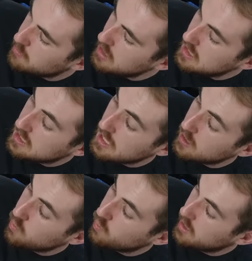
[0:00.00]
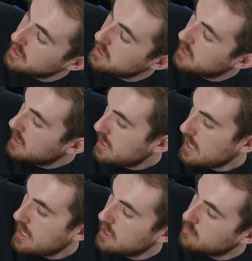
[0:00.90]
Bs and one
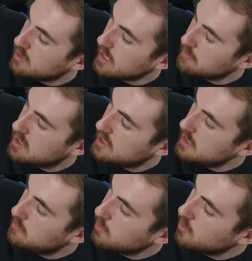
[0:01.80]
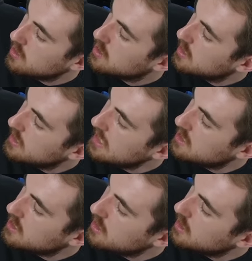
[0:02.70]
uh, Type-C port, an
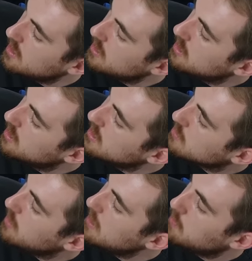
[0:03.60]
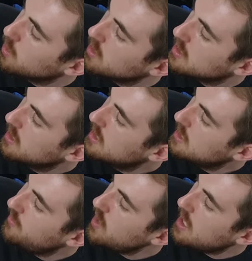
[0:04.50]
H and display port, D
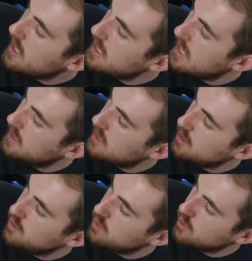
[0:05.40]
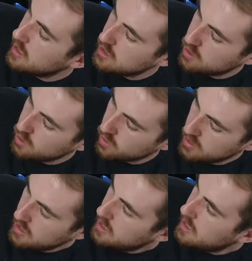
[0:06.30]
V I, and then you do get your
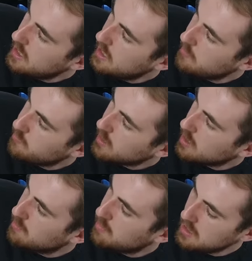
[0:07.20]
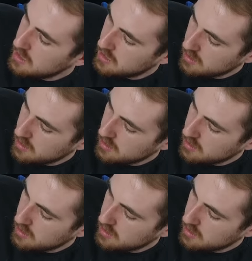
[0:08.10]
uh, a P